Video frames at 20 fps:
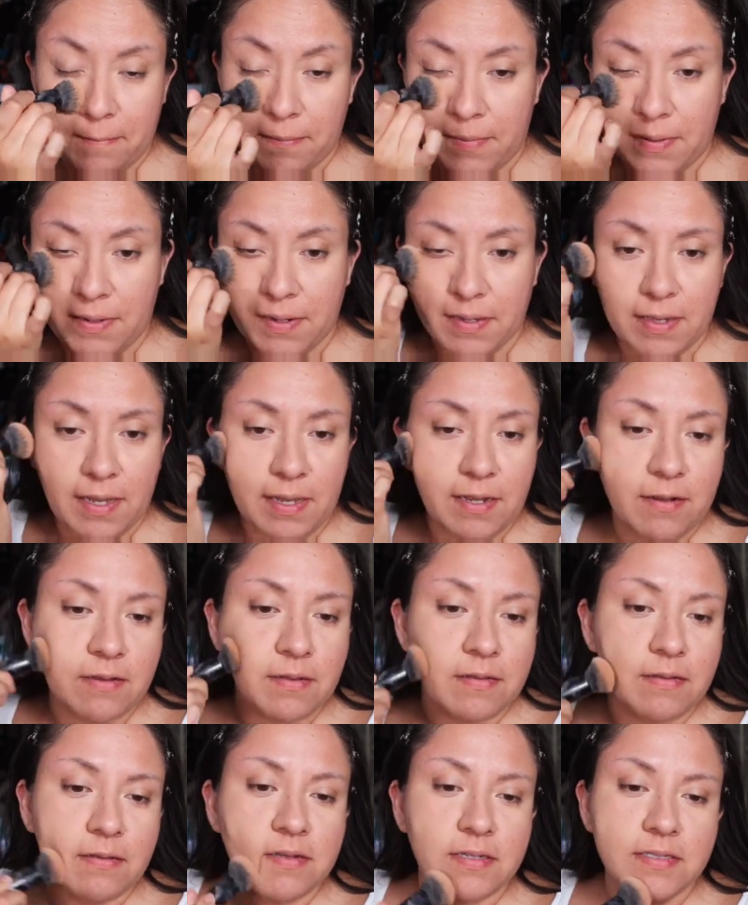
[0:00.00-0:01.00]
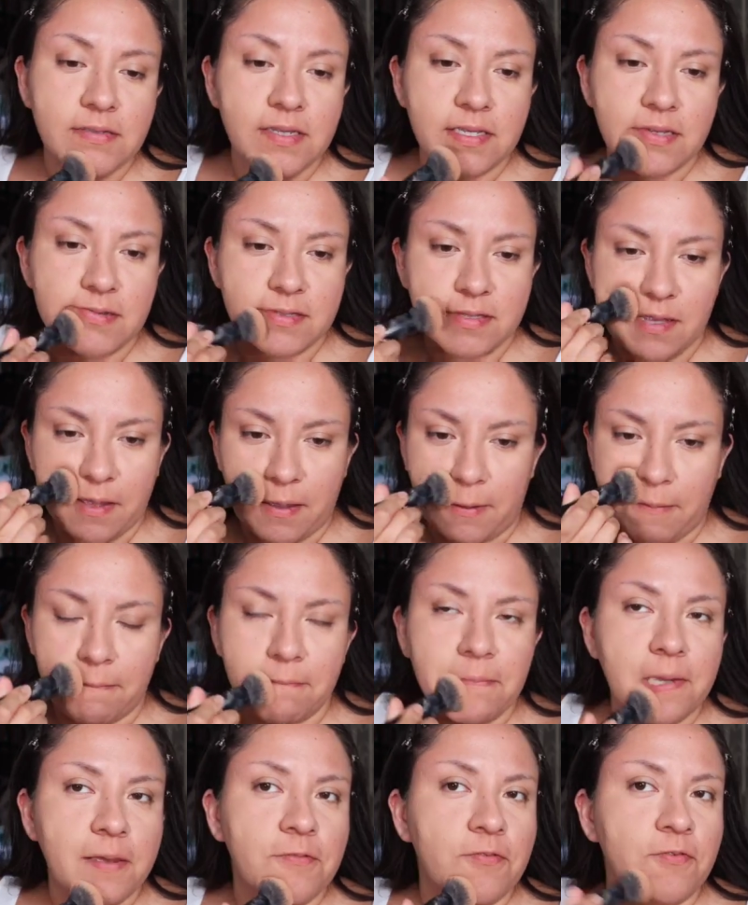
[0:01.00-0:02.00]
And it kind of looks like it's like
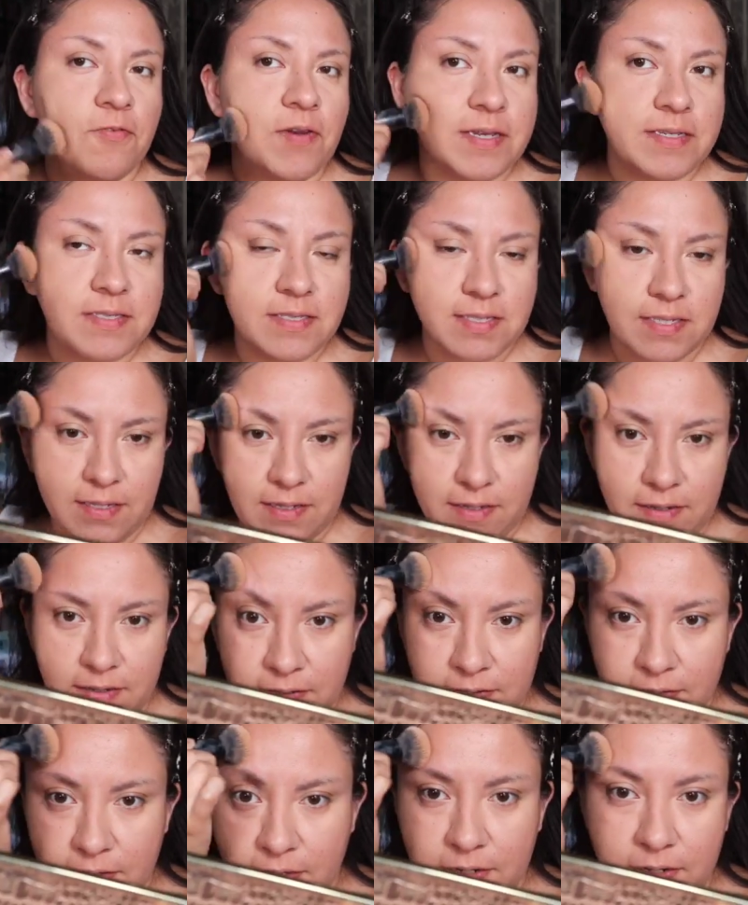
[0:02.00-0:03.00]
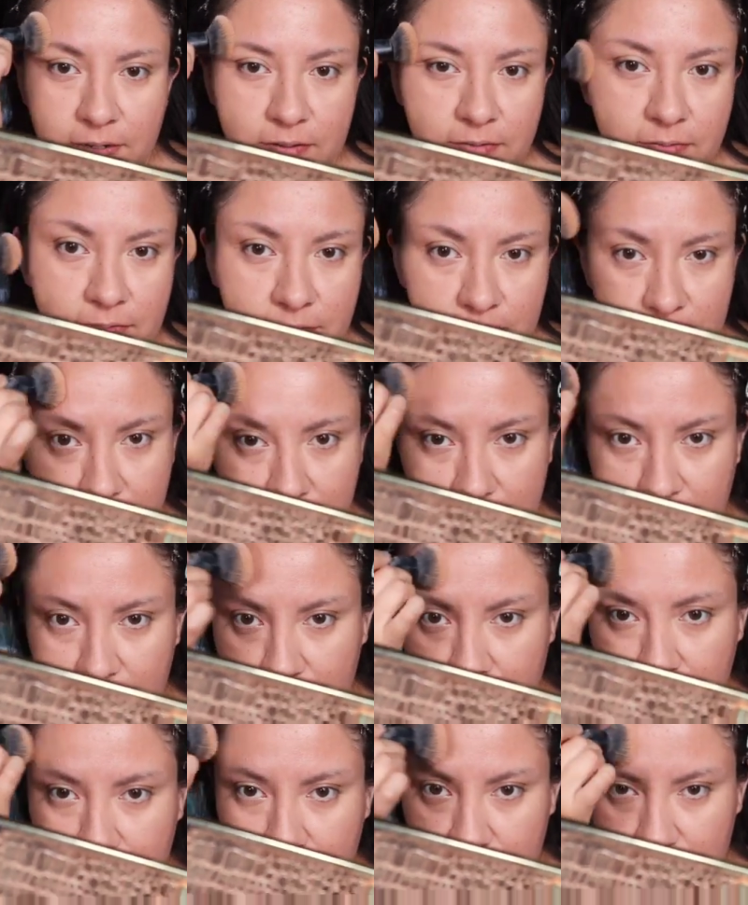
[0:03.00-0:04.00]
erasing, you know,
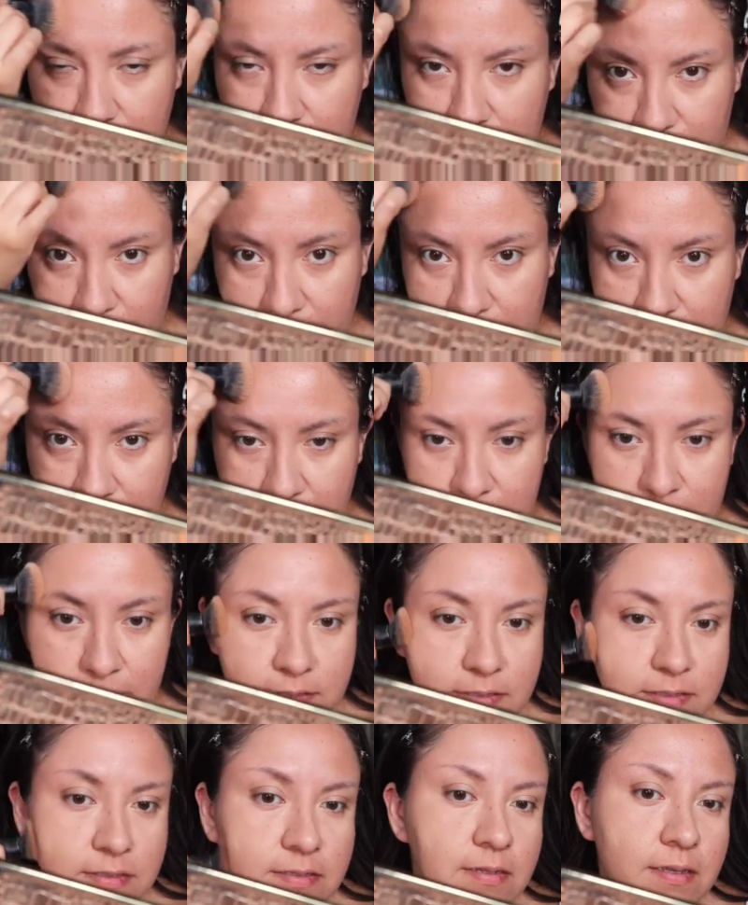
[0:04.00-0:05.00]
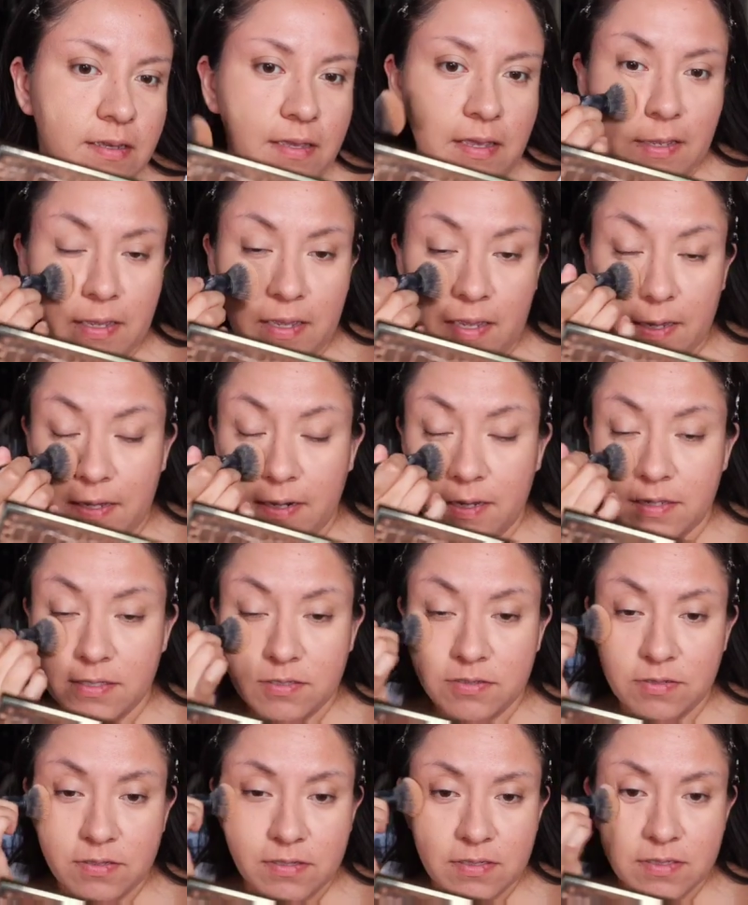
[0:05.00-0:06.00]
that redness. And I
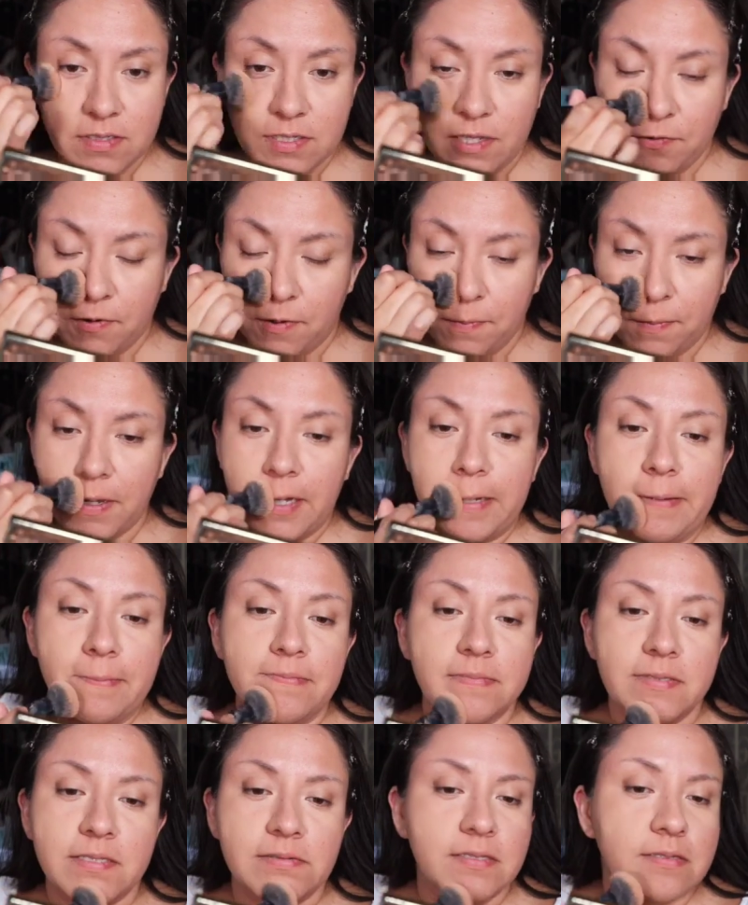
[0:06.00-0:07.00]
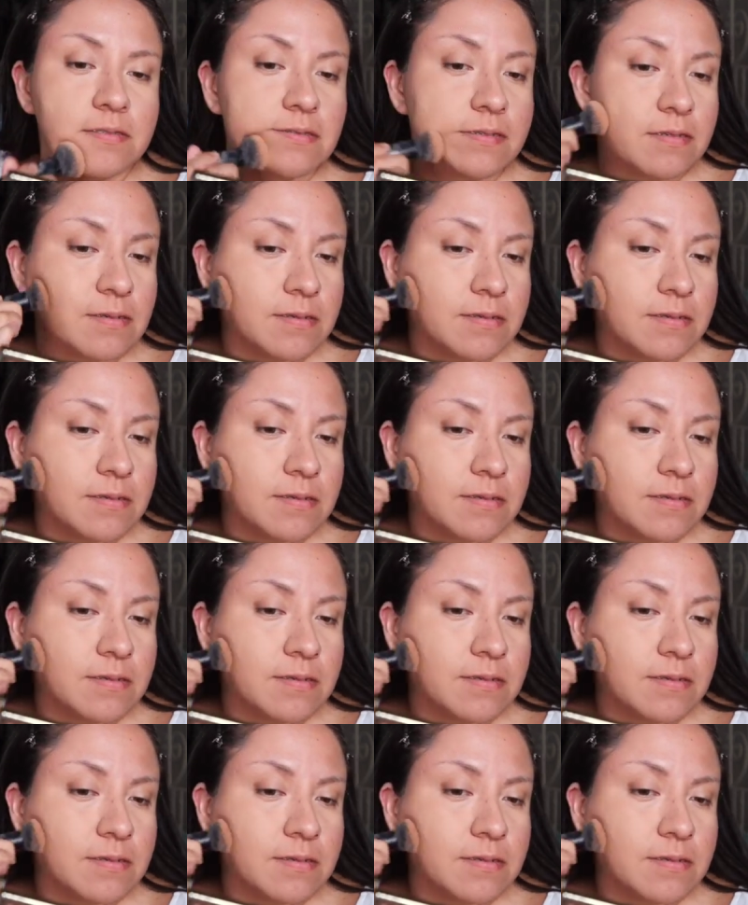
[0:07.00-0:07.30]
do use several pumps.